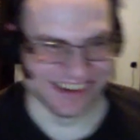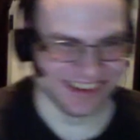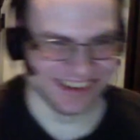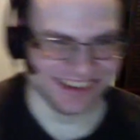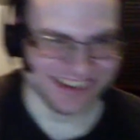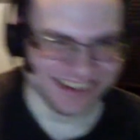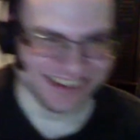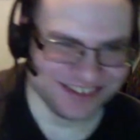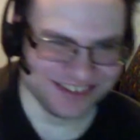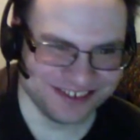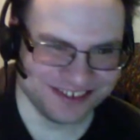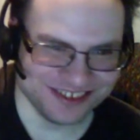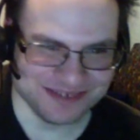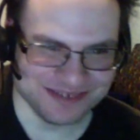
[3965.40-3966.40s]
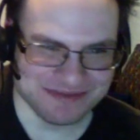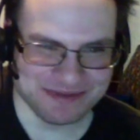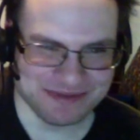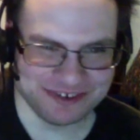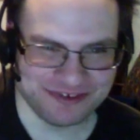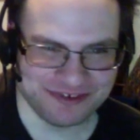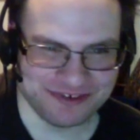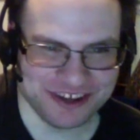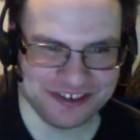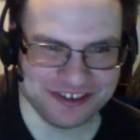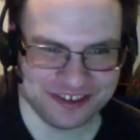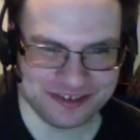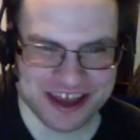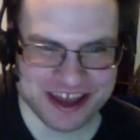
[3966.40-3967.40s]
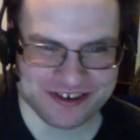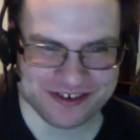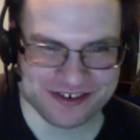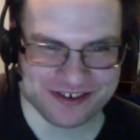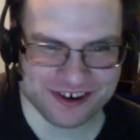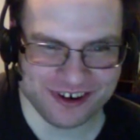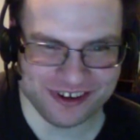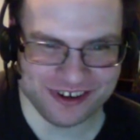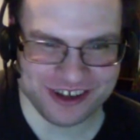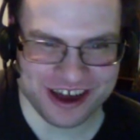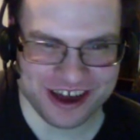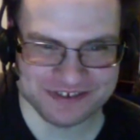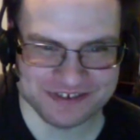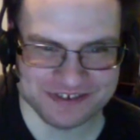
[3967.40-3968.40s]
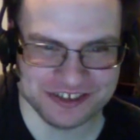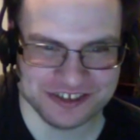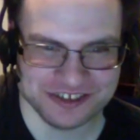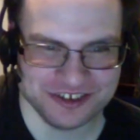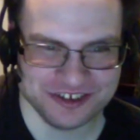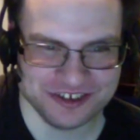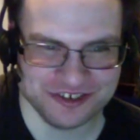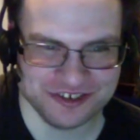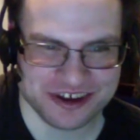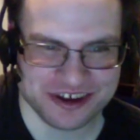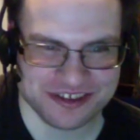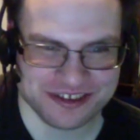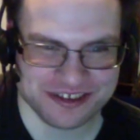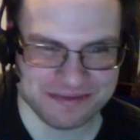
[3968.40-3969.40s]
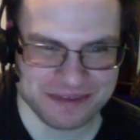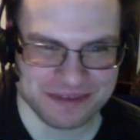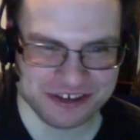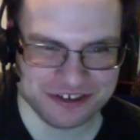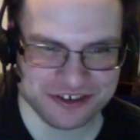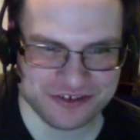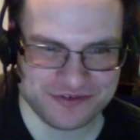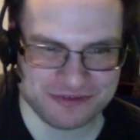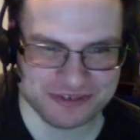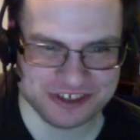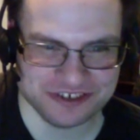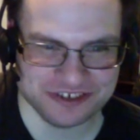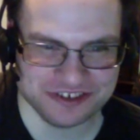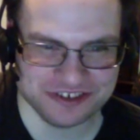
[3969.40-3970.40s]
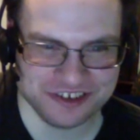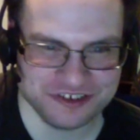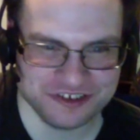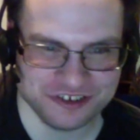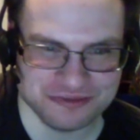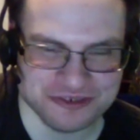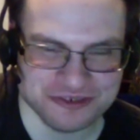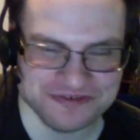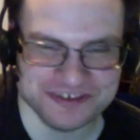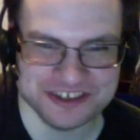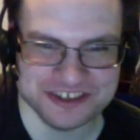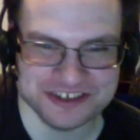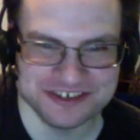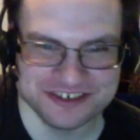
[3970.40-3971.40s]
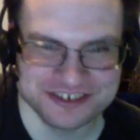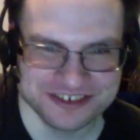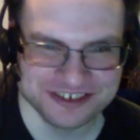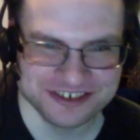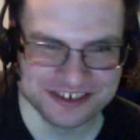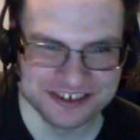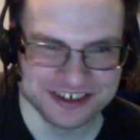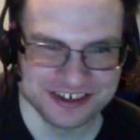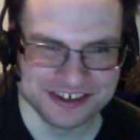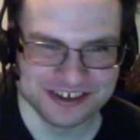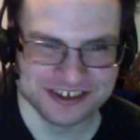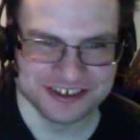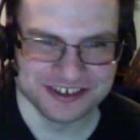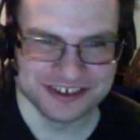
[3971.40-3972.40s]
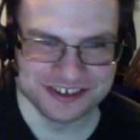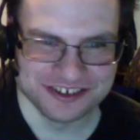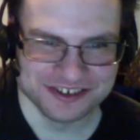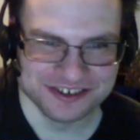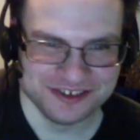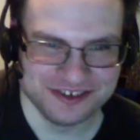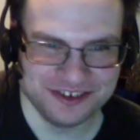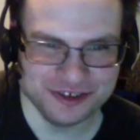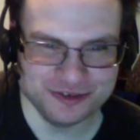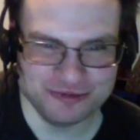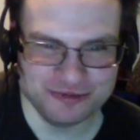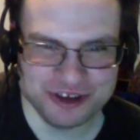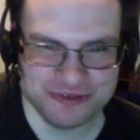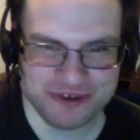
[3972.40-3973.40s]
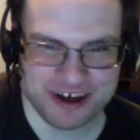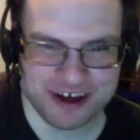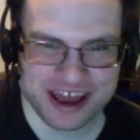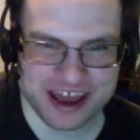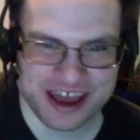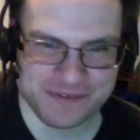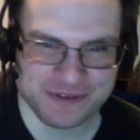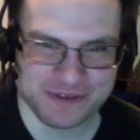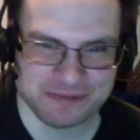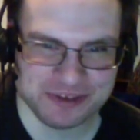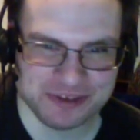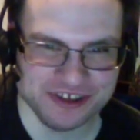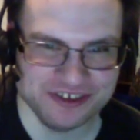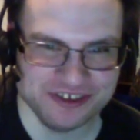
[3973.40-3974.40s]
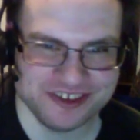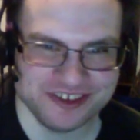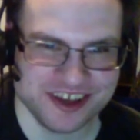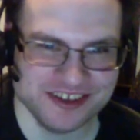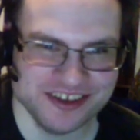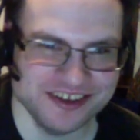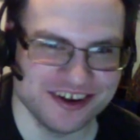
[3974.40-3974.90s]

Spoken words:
Sugumi was raised as a man her whole life. She continues to wear the male uniform because it's easier to move in. Excuse me while I have to pee standing up.